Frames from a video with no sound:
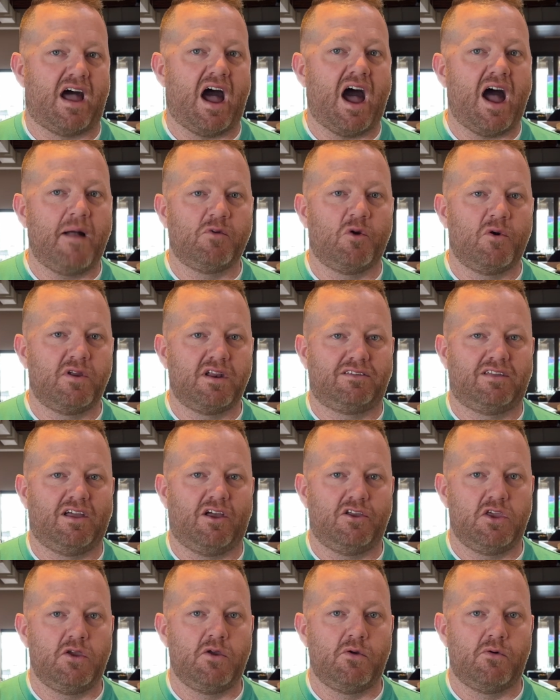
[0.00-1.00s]
I'm going to tell
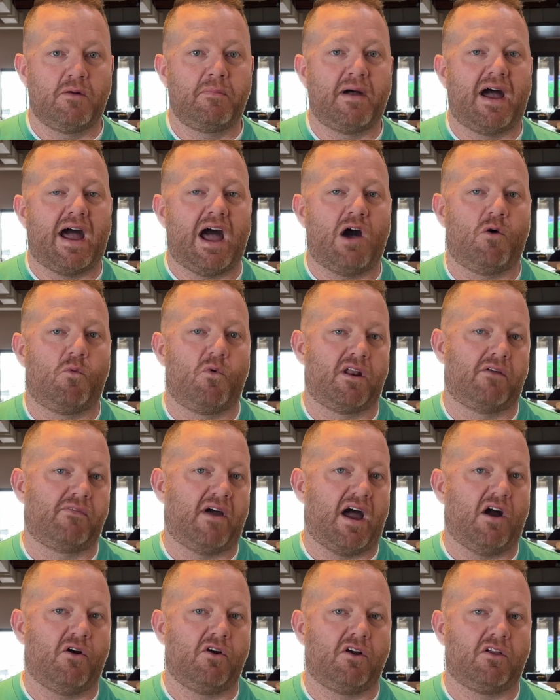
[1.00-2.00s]
you about how one of
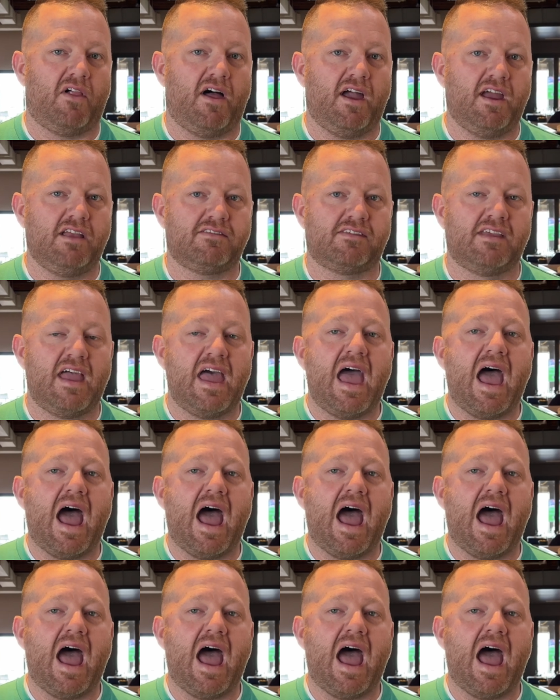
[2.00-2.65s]
our clients